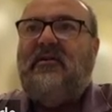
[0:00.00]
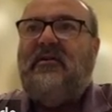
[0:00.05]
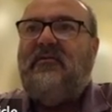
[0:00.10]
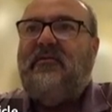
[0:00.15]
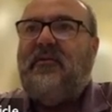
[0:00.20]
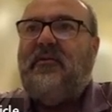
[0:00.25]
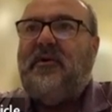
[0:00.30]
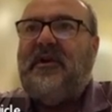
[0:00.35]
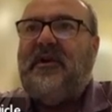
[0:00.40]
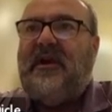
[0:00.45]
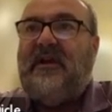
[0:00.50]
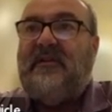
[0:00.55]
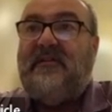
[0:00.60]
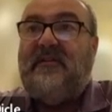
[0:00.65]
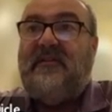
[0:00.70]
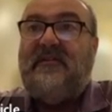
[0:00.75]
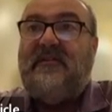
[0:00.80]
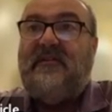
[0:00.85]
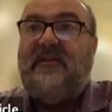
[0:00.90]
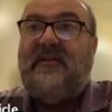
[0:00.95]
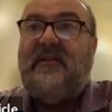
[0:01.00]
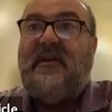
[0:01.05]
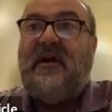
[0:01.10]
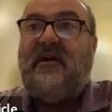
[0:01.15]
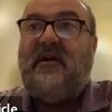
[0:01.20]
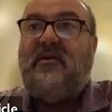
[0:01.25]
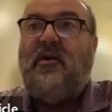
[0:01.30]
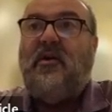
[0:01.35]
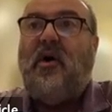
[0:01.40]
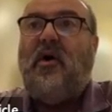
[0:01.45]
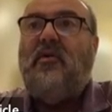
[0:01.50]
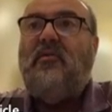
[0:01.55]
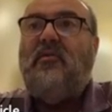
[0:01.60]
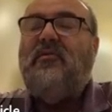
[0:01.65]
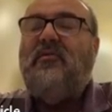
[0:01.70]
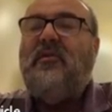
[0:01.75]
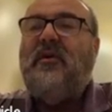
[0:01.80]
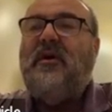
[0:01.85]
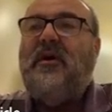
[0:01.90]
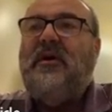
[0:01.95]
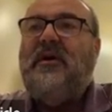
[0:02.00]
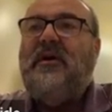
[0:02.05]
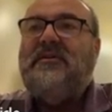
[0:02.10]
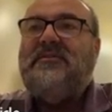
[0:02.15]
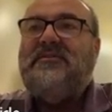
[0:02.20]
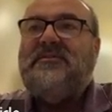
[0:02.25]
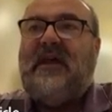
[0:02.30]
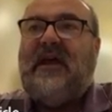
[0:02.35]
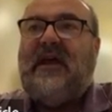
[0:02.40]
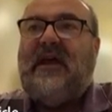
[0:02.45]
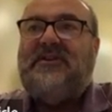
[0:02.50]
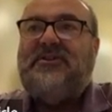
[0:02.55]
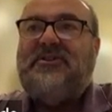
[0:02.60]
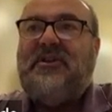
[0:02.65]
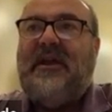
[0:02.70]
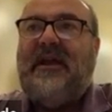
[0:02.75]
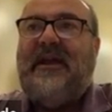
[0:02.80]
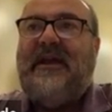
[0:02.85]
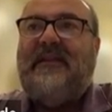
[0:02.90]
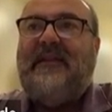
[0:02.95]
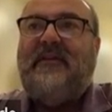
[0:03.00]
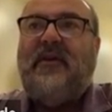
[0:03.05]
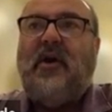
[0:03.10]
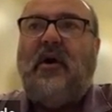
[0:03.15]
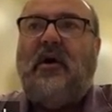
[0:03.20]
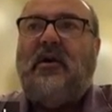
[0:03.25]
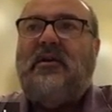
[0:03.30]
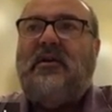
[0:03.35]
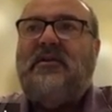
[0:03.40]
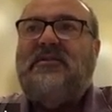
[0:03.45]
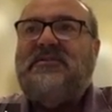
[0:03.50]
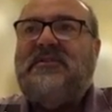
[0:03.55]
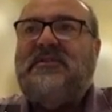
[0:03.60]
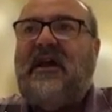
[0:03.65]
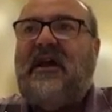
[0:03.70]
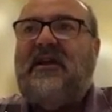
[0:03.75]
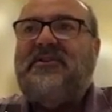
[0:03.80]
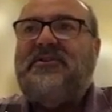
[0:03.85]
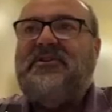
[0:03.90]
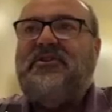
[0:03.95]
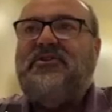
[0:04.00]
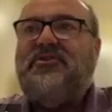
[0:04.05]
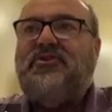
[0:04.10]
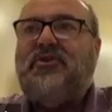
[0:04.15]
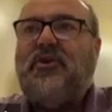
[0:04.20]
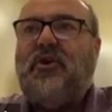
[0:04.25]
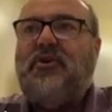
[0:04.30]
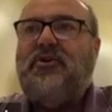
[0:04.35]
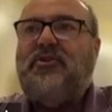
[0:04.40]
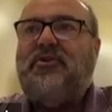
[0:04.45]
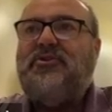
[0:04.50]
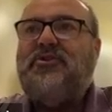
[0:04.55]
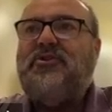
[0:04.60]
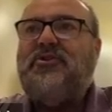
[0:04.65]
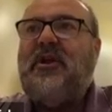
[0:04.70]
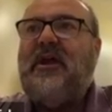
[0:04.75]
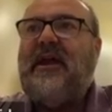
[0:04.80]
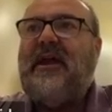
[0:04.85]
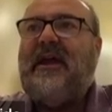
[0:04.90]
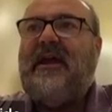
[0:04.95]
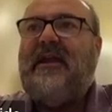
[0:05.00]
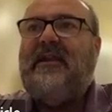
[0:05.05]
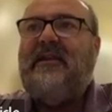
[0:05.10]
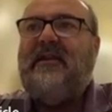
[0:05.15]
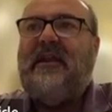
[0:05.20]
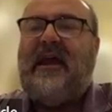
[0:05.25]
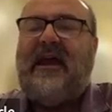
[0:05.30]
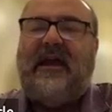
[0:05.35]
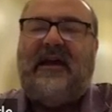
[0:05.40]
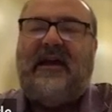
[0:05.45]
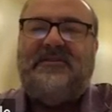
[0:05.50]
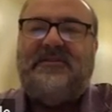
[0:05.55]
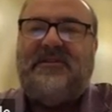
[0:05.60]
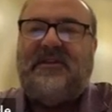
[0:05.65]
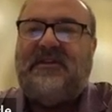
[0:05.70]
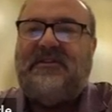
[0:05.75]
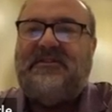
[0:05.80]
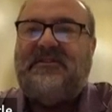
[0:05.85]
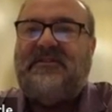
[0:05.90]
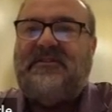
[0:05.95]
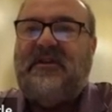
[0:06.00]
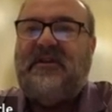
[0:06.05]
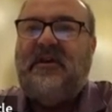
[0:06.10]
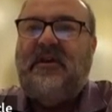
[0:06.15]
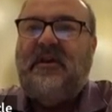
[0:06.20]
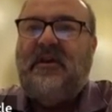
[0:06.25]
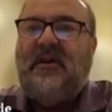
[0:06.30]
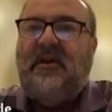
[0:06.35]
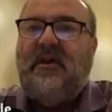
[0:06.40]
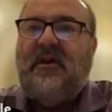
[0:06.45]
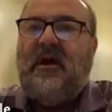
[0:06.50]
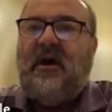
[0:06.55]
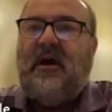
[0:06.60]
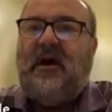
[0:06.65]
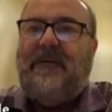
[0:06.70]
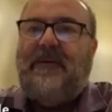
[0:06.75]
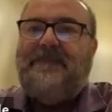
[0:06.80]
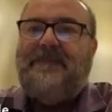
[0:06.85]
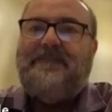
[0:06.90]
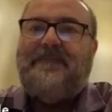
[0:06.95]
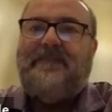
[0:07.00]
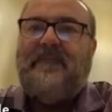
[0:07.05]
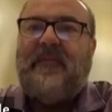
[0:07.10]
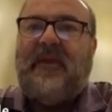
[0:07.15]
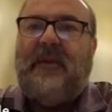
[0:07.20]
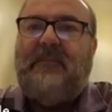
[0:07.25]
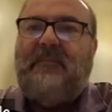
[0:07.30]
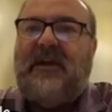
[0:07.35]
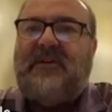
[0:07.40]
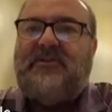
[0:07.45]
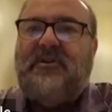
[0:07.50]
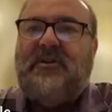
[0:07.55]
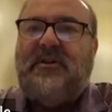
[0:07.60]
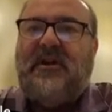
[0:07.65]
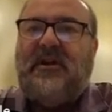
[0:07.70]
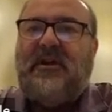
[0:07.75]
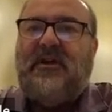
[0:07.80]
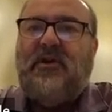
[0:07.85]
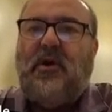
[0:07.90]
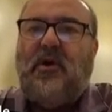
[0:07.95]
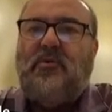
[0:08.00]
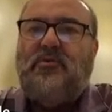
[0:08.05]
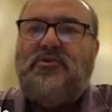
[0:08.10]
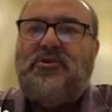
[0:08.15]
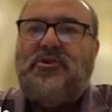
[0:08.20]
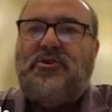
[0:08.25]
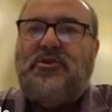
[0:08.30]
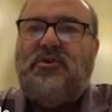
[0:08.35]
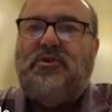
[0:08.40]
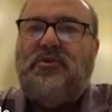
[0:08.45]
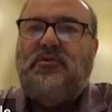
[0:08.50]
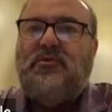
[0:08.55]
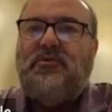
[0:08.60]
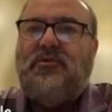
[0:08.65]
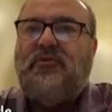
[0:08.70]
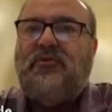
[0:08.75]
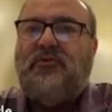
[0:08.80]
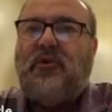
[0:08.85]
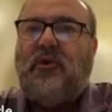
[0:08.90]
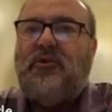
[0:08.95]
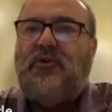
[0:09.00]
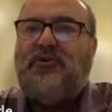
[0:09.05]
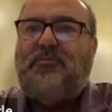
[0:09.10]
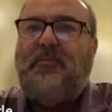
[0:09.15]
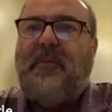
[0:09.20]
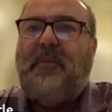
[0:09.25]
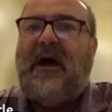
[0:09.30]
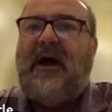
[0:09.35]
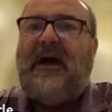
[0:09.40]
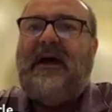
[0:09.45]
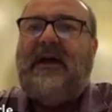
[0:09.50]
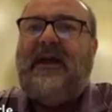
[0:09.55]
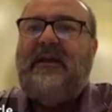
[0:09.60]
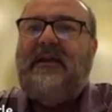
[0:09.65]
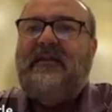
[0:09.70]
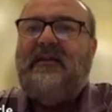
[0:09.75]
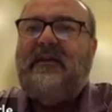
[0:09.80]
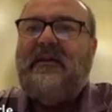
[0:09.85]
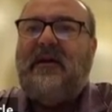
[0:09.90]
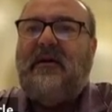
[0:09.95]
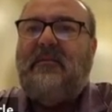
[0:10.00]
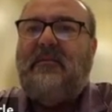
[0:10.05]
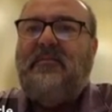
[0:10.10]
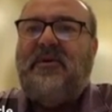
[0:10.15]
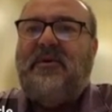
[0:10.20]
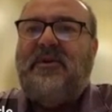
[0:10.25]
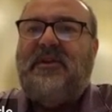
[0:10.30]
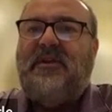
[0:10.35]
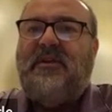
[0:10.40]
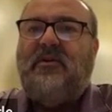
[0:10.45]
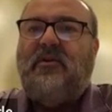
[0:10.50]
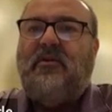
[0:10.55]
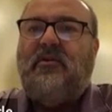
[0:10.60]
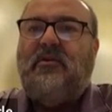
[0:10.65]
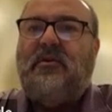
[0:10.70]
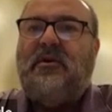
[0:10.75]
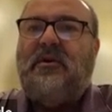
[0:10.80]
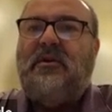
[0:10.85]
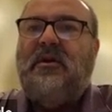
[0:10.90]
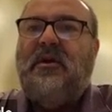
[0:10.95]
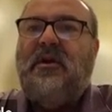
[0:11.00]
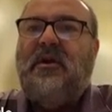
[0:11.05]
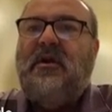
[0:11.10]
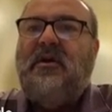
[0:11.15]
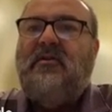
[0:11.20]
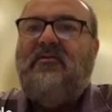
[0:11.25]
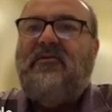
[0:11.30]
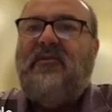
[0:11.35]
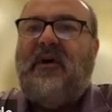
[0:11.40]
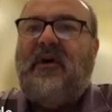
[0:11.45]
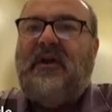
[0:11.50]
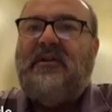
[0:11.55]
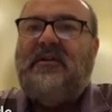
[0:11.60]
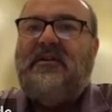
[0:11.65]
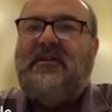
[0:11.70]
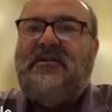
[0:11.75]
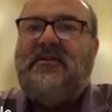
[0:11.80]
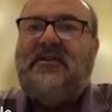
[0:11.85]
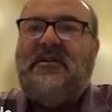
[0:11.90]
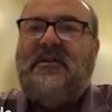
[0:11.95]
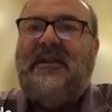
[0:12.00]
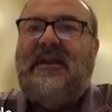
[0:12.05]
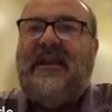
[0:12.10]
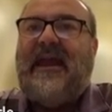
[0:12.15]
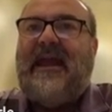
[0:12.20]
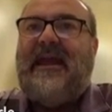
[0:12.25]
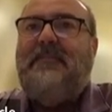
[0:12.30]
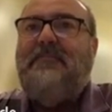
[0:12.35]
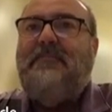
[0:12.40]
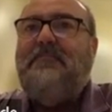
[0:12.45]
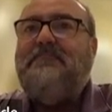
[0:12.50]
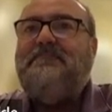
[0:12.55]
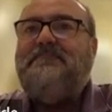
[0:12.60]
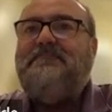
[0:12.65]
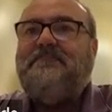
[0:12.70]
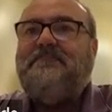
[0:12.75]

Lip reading: for the sec.gov/edgar/search and access. I'm actually going to go to the search by the company or fund name.